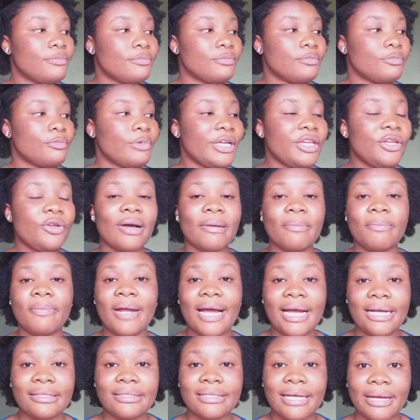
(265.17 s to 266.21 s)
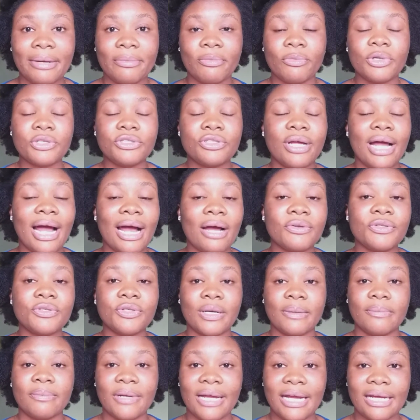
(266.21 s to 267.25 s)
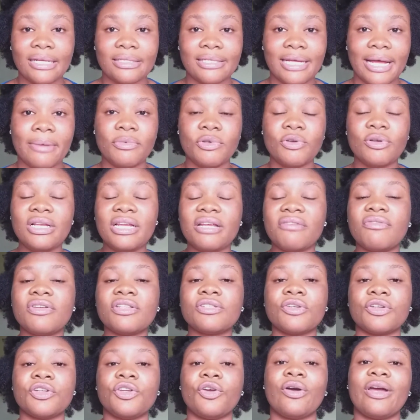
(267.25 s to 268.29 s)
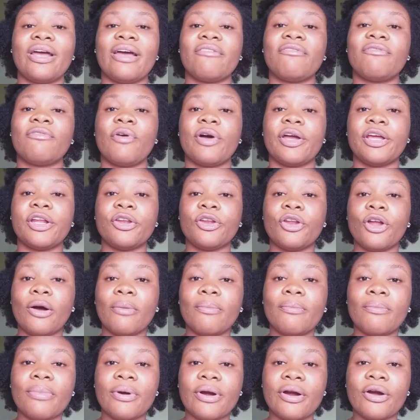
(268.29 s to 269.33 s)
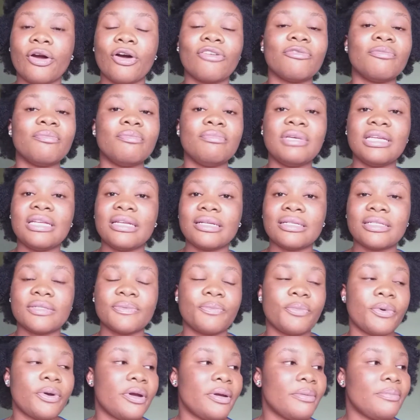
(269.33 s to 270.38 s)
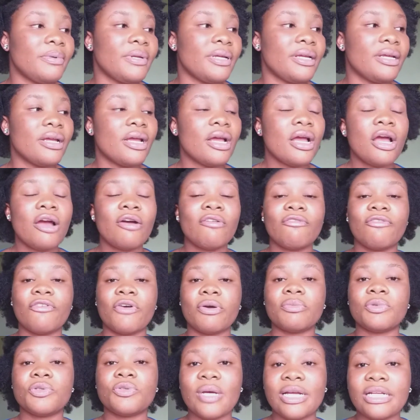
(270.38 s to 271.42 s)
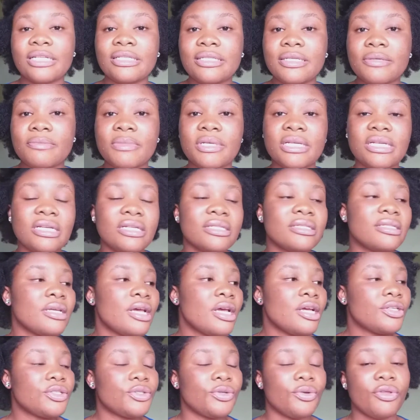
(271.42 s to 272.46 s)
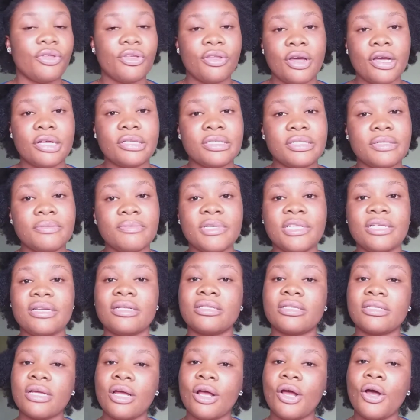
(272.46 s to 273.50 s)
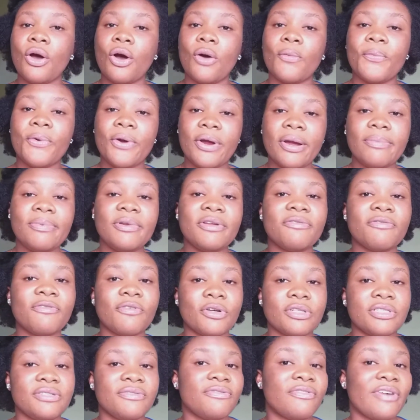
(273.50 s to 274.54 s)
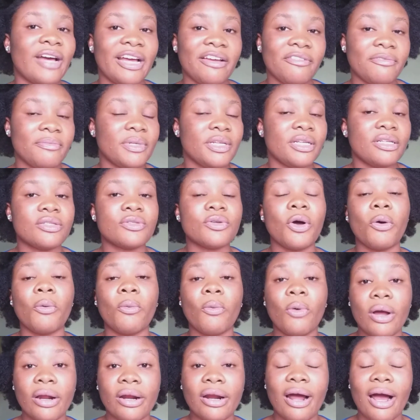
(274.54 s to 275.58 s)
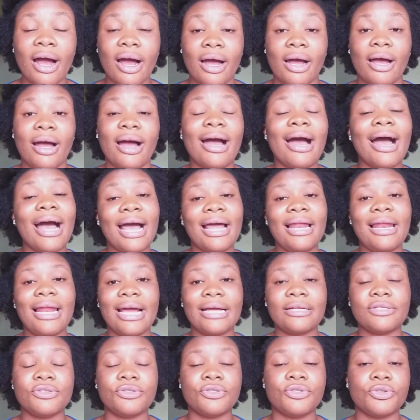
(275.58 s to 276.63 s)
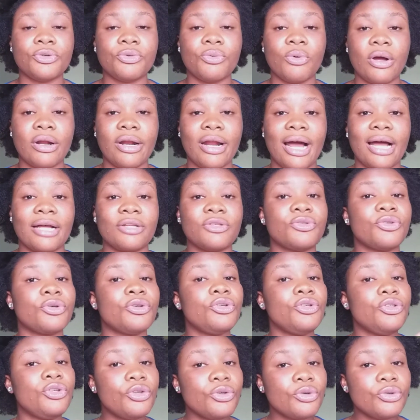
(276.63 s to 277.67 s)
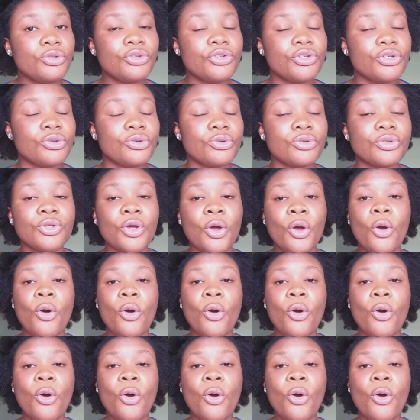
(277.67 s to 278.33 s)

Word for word: when you apply time what how do you apply time you leave it on your hair for a number of minutes probably from 20 minutes to 30 minutes or probably 45 minutes or one hour i like to do one hour so you choose